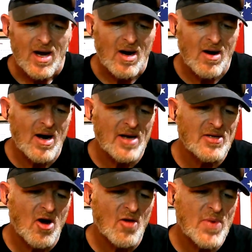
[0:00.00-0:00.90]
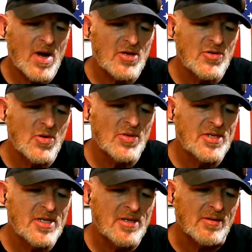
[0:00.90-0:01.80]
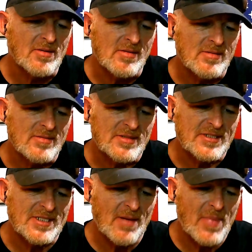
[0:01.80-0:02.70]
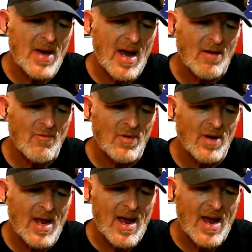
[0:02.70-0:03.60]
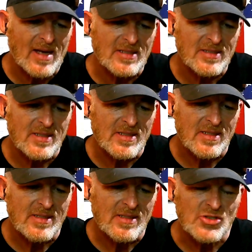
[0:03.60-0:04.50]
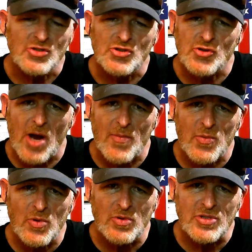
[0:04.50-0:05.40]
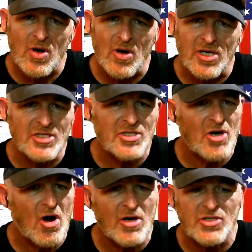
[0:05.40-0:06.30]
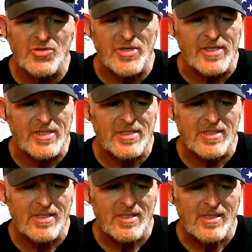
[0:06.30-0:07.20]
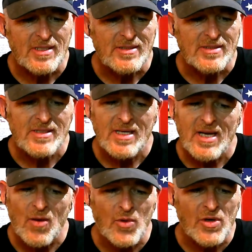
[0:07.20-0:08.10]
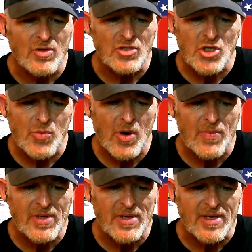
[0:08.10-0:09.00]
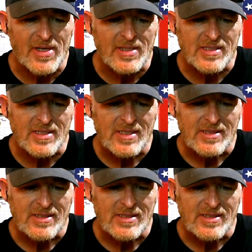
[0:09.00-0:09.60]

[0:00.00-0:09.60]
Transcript: All right, Dog Pound, you know the deal. Sit back, relax, strap your boots on, get your doggy treats, and we're going to jump up in this.